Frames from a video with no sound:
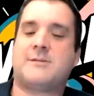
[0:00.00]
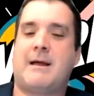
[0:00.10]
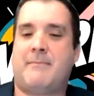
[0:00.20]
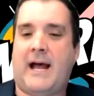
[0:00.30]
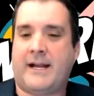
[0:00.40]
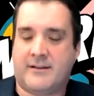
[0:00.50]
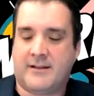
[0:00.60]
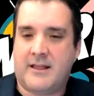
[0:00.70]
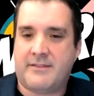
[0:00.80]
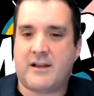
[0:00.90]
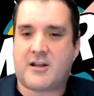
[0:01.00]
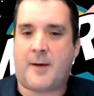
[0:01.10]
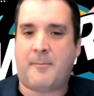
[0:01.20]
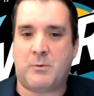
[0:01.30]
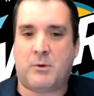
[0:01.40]
my mind that a
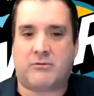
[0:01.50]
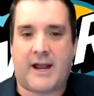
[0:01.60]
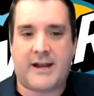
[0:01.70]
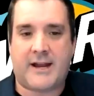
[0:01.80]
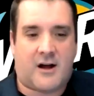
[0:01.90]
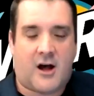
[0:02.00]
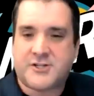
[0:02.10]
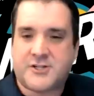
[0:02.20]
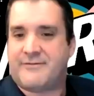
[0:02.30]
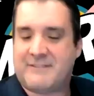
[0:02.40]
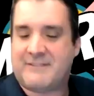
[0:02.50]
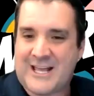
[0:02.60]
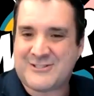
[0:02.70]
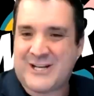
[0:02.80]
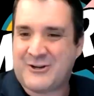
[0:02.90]
company will write a
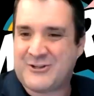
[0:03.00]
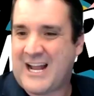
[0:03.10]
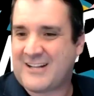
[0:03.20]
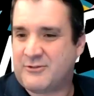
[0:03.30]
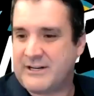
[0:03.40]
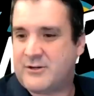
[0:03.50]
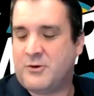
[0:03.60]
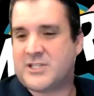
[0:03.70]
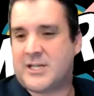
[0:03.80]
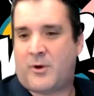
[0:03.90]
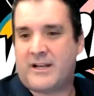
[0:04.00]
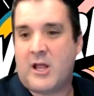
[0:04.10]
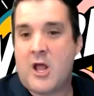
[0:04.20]
$150,000 check to recruit someone